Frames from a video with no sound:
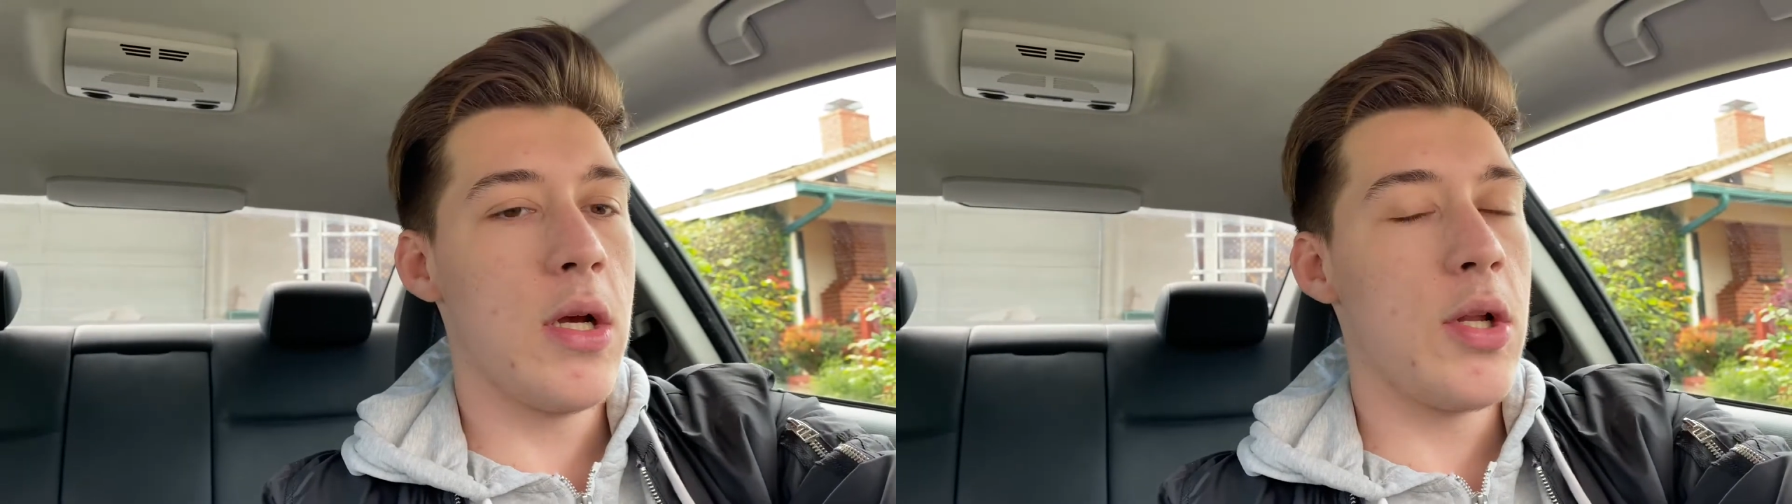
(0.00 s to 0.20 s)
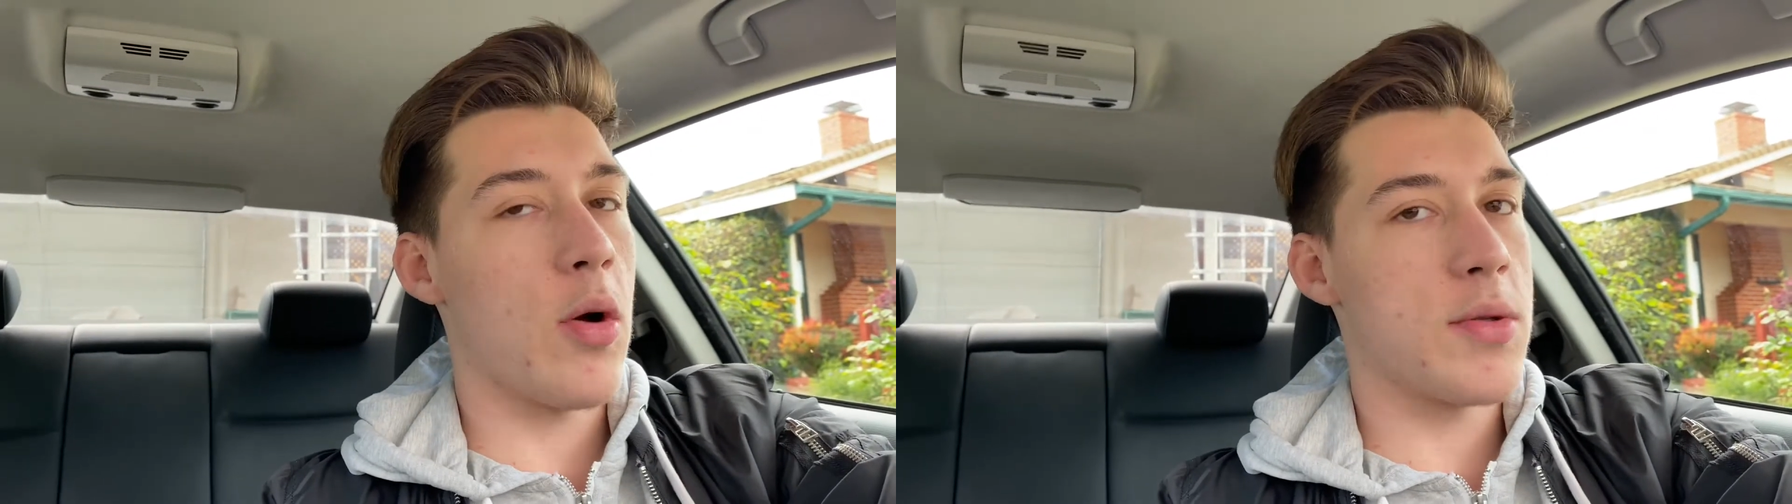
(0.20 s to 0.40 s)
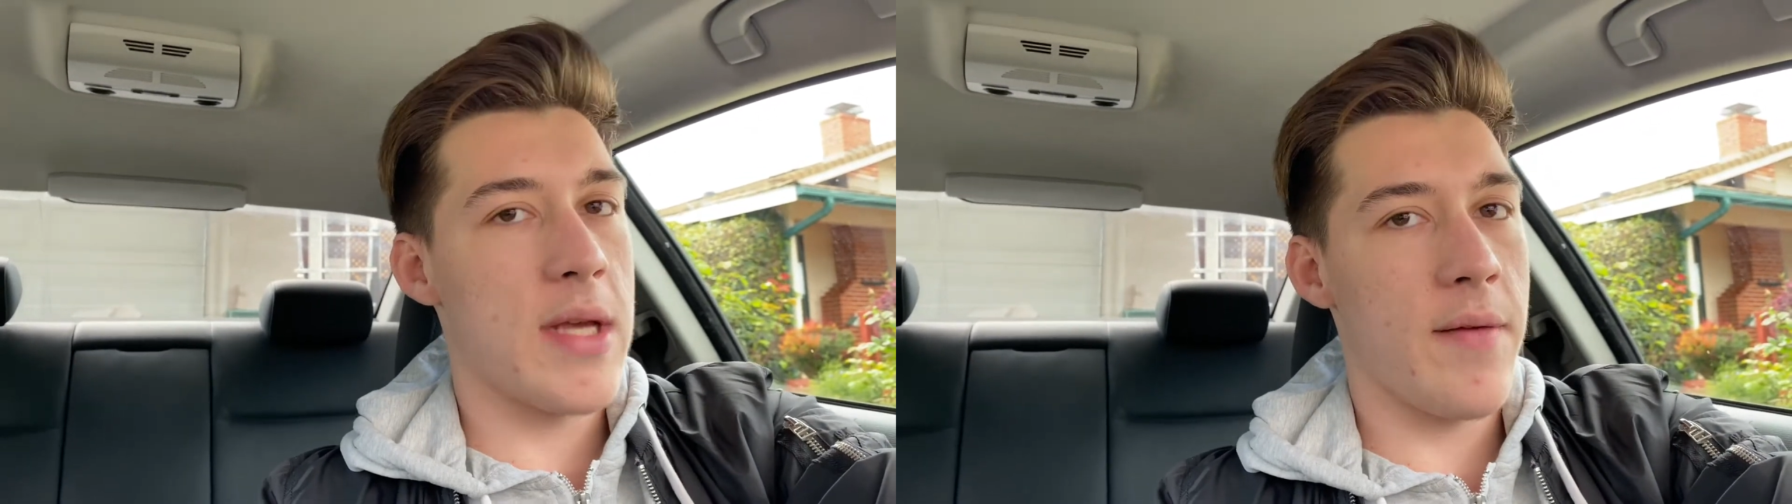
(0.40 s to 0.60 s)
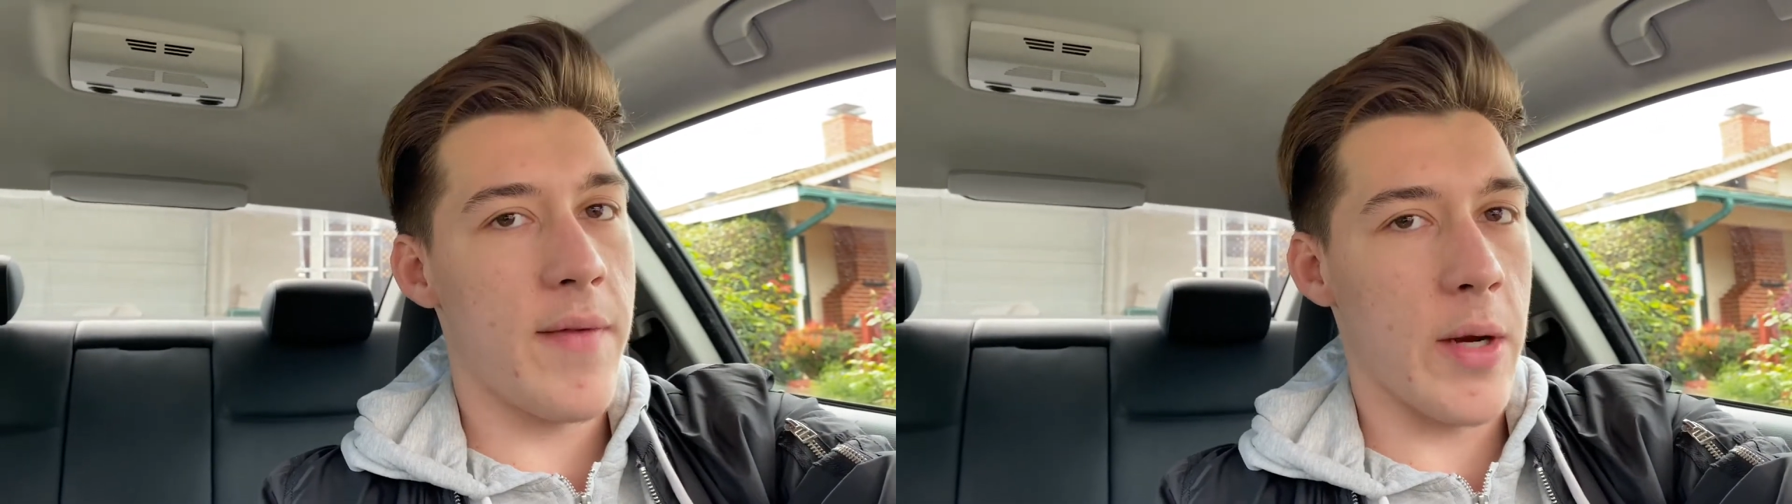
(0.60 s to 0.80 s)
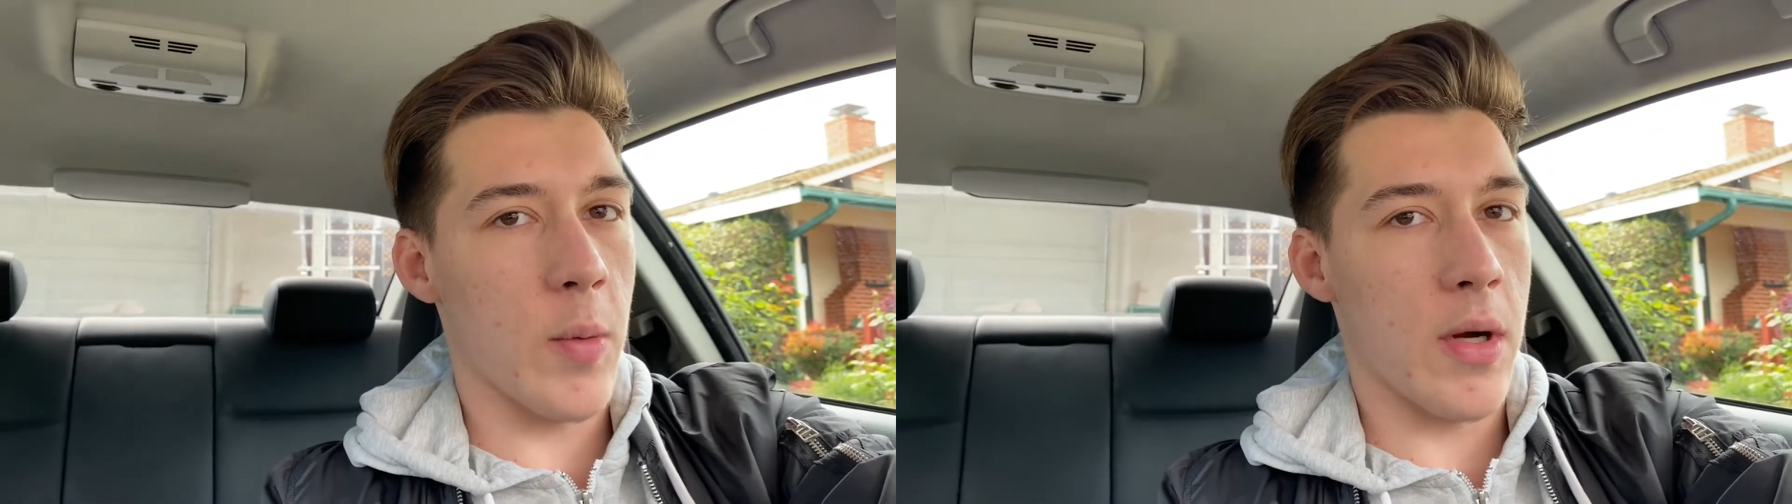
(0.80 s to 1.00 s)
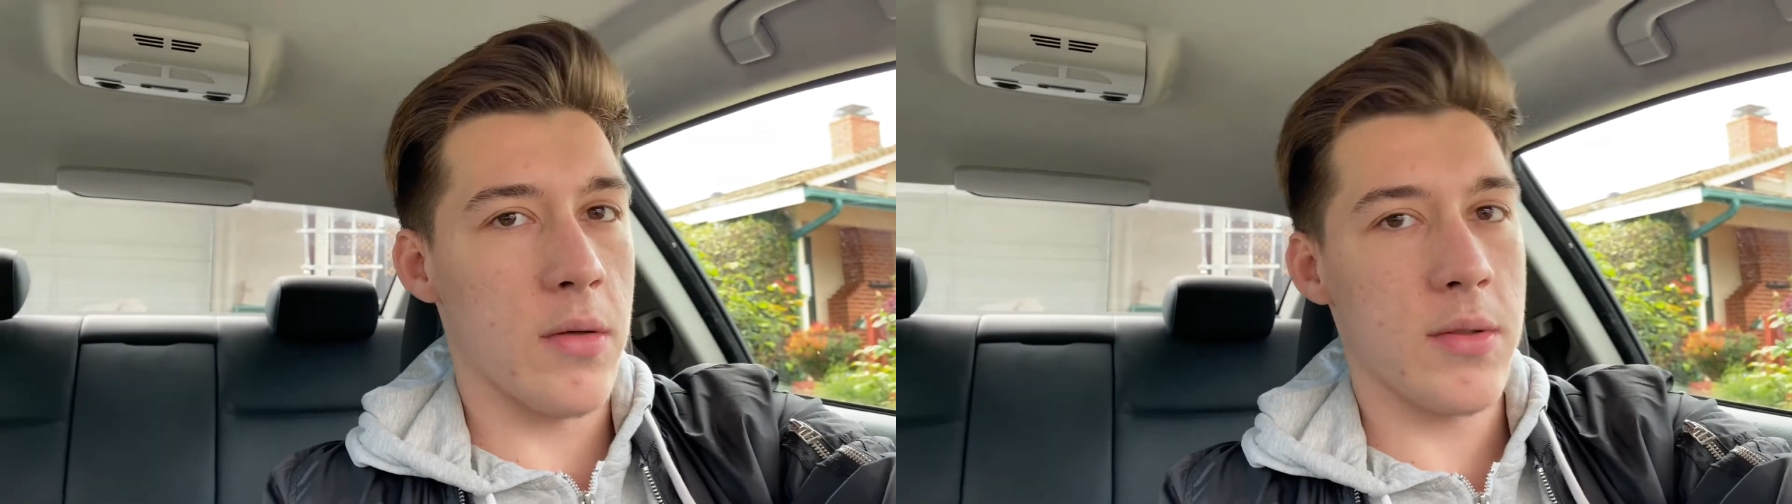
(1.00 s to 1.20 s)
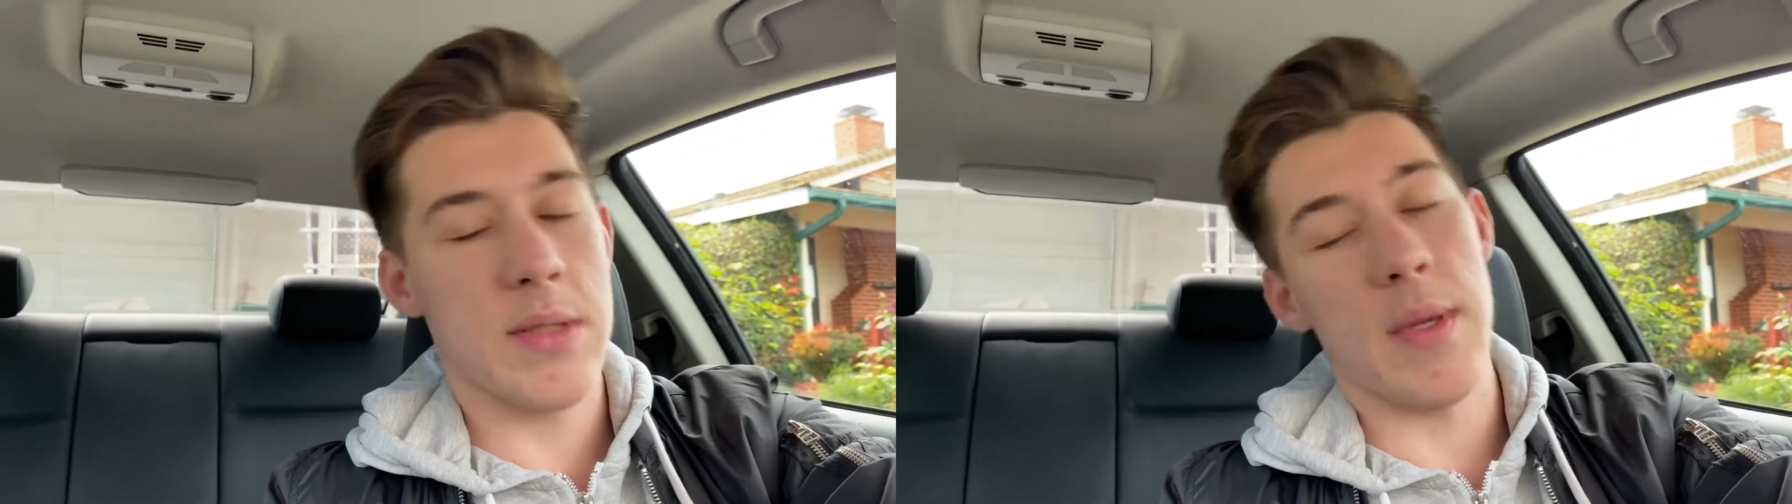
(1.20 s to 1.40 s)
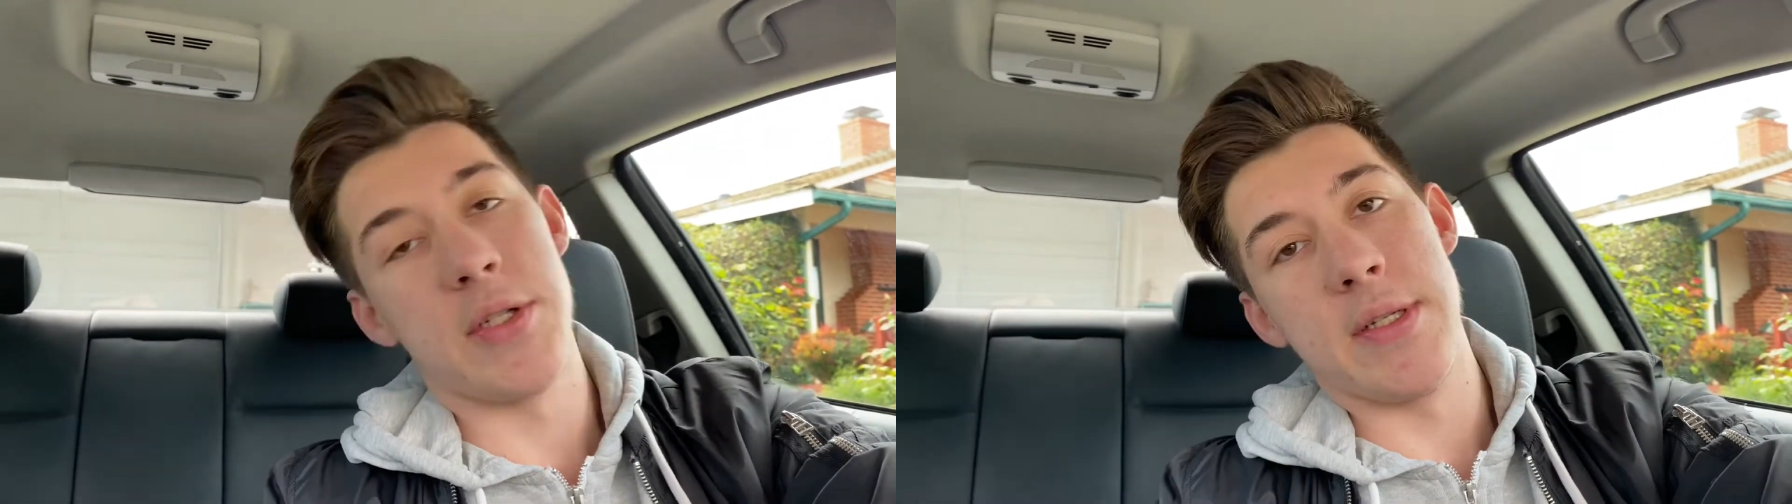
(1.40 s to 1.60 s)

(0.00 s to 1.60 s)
don't sell very well, especially